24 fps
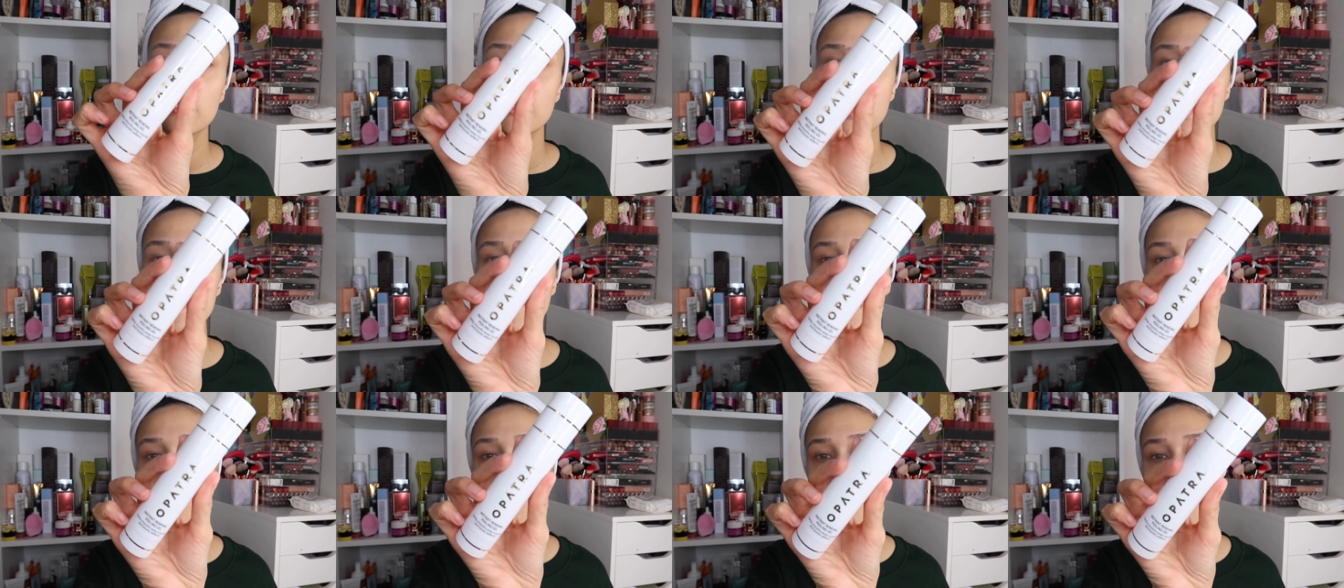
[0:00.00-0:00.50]

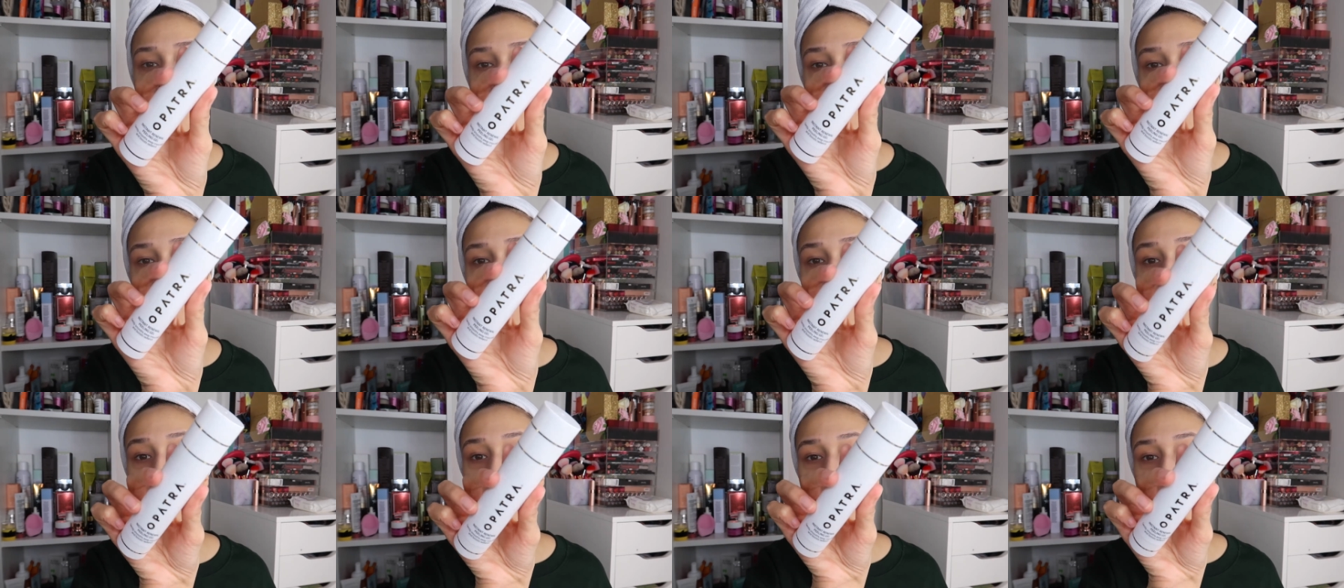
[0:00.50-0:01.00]
This is what it
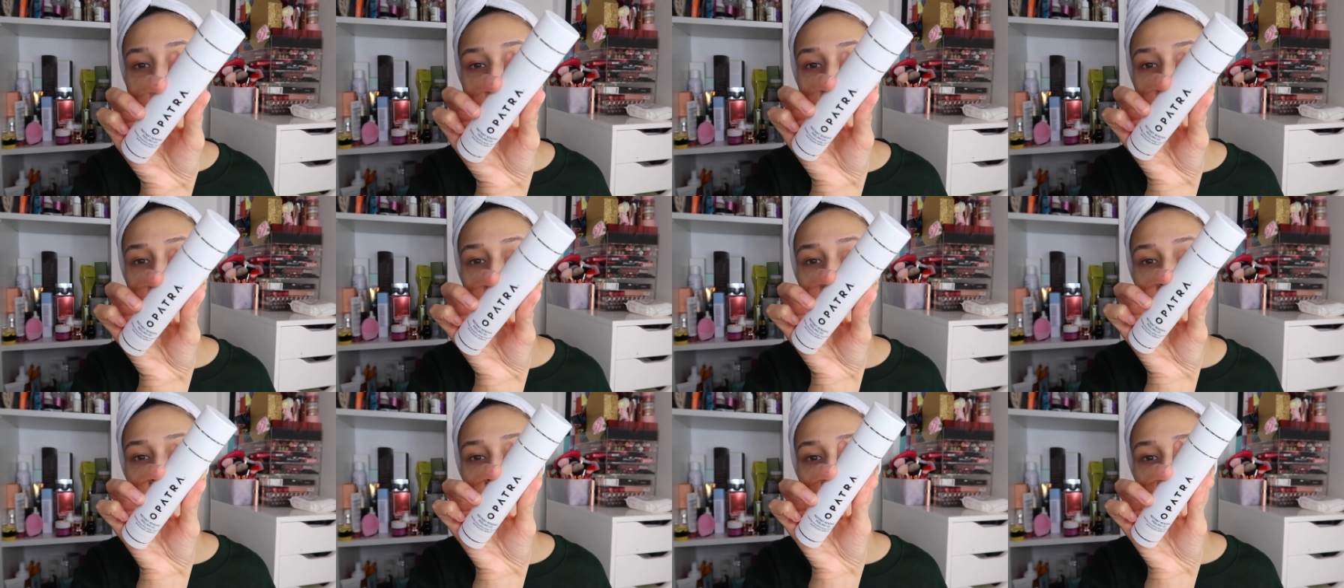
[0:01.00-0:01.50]
looks
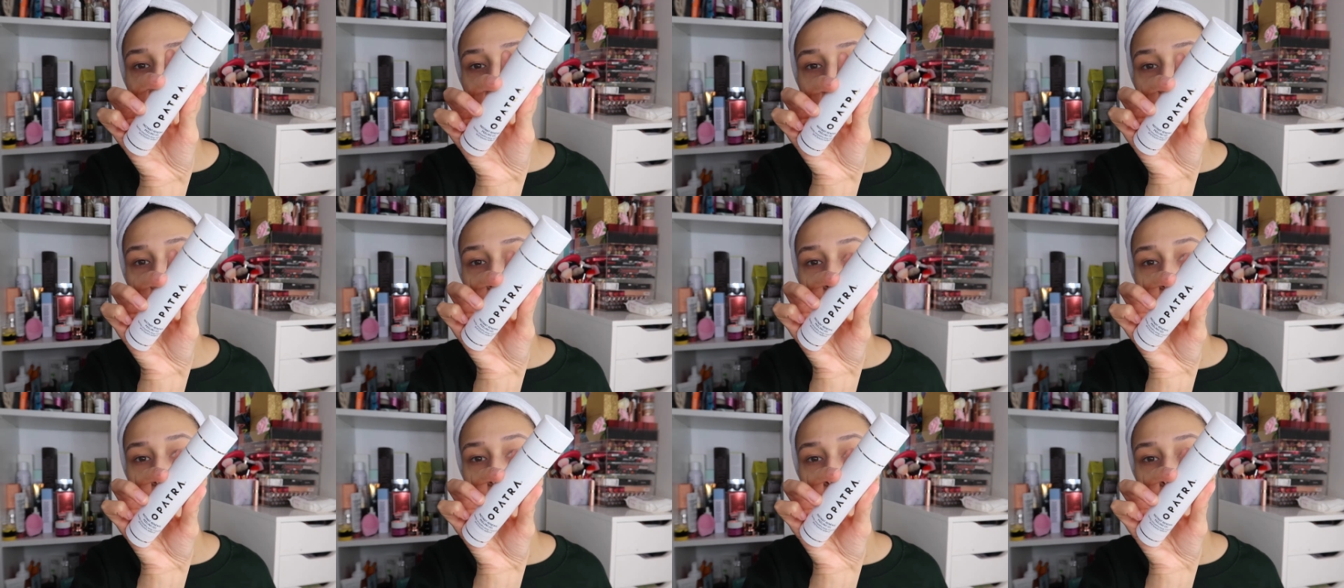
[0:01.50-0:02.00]
like. I don't know
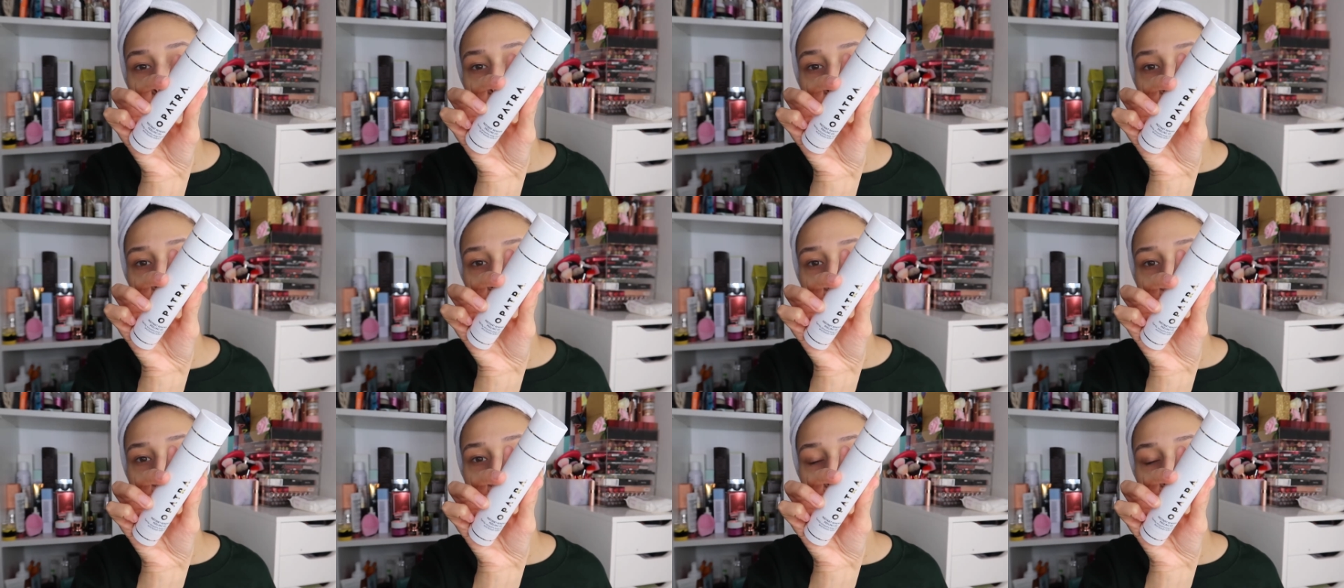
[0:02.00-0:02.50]
how the,
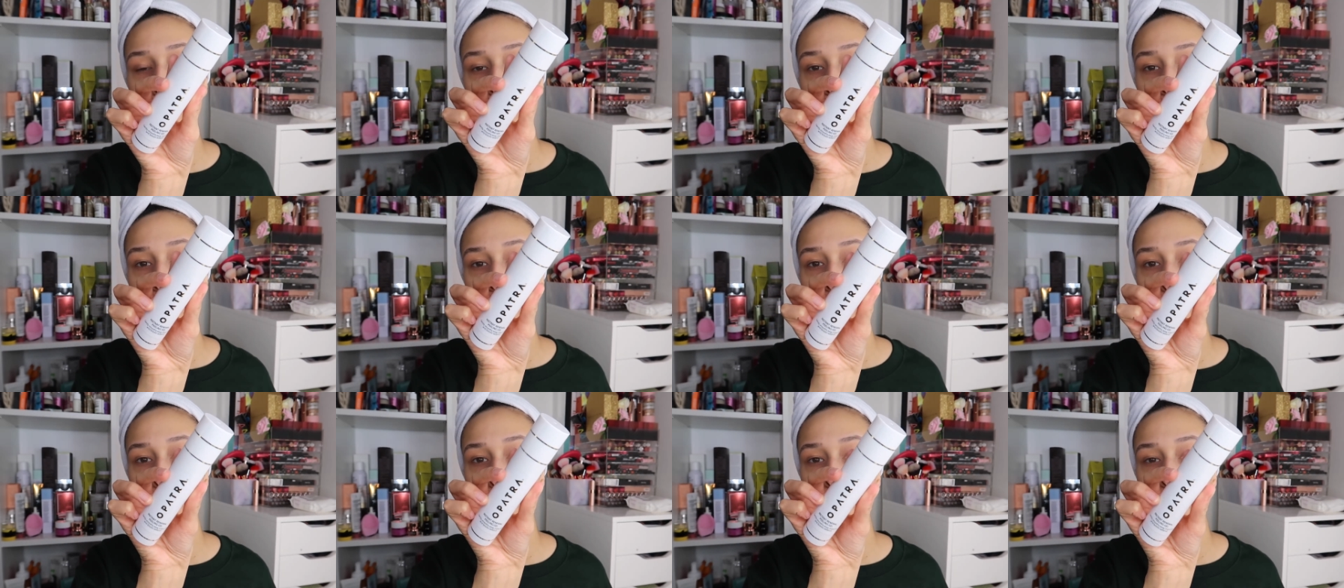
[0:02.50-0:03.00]
well the camera's
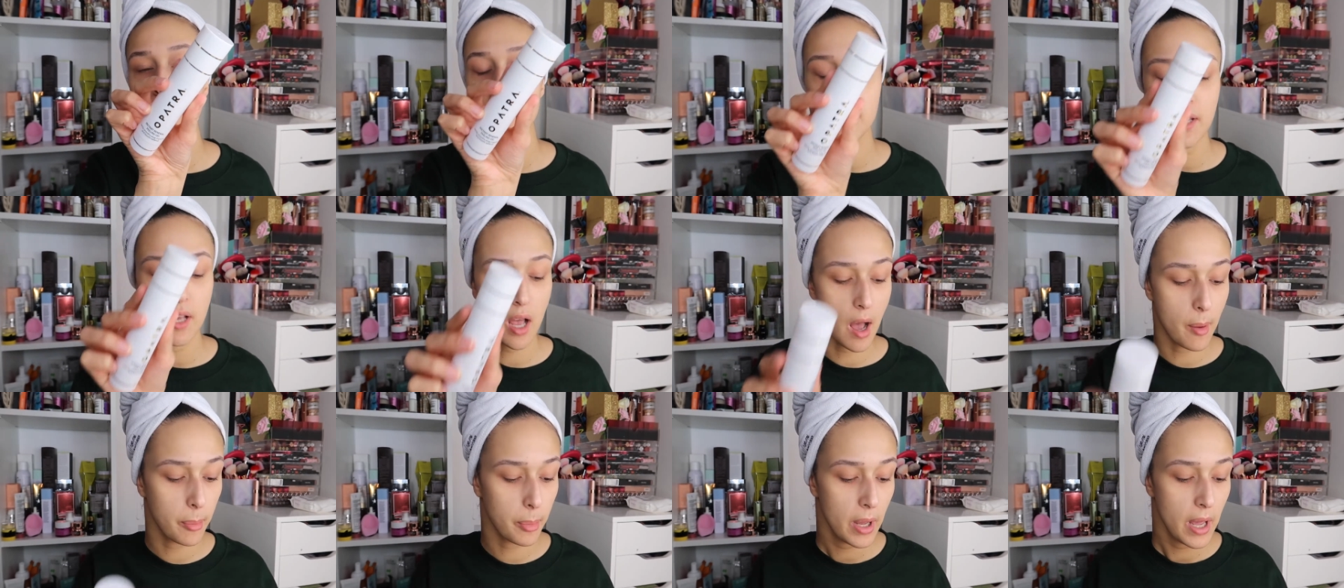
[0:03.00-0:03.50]
going to pick this
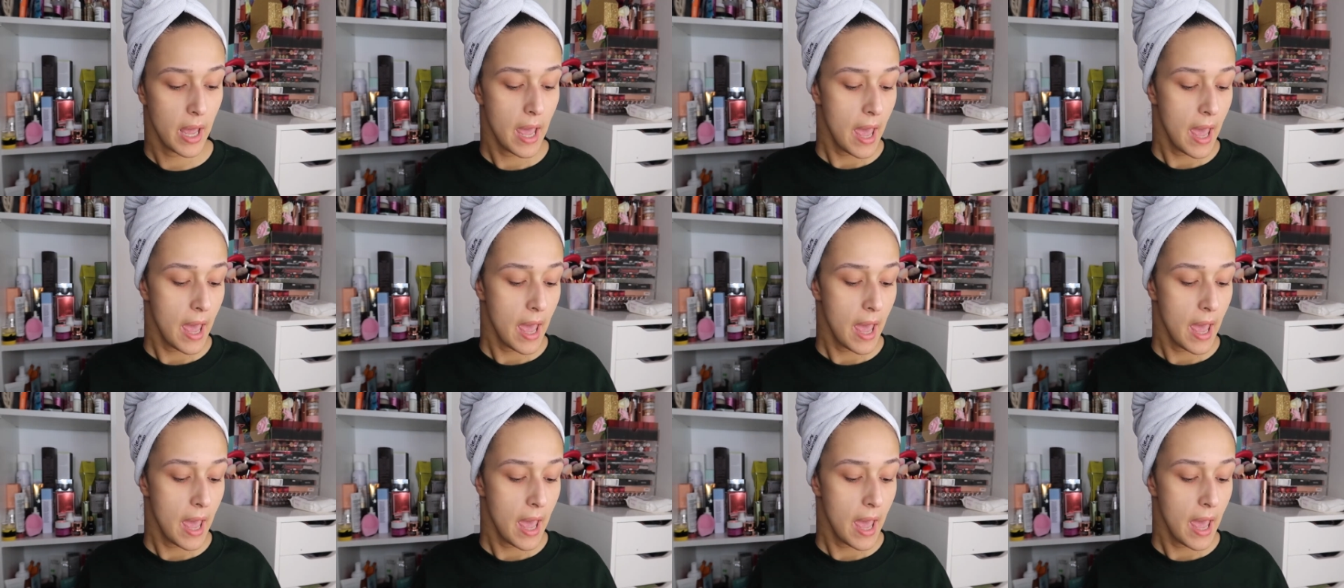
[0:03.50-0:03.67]
up.